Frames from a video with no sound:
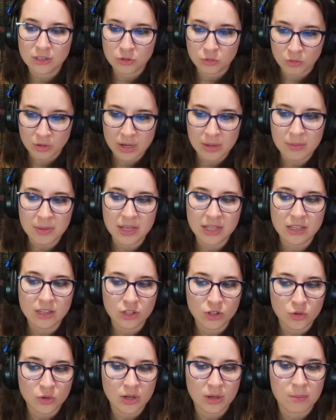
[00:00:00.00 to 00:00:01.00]
Grimm and
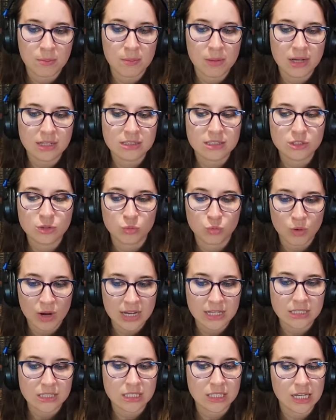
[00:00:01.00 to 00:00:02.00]
Luca must
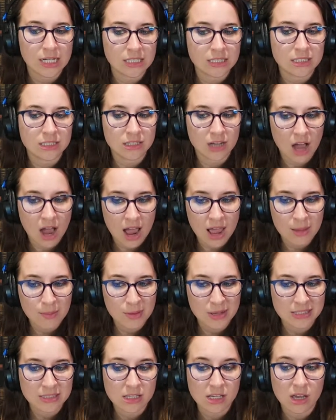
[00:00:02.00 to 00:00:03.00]
race against time
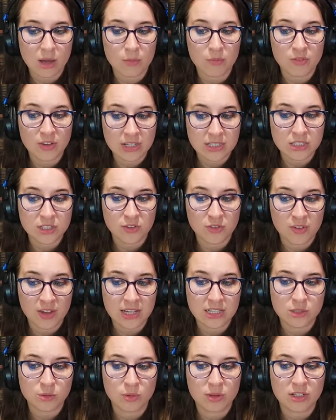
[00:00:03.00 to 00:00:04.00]
as they come face to
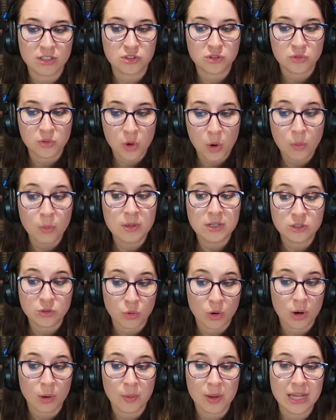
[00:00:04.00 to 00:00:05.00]
face with an open
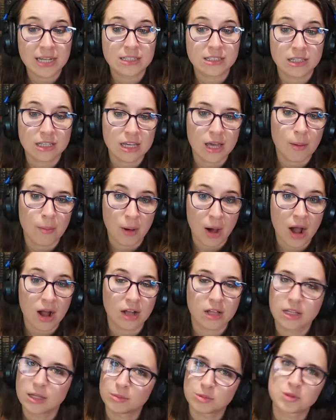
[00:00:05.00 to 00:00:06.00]
doorway to the
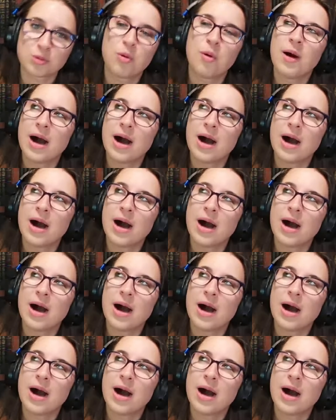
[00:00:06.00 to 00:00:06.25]
apocalypse.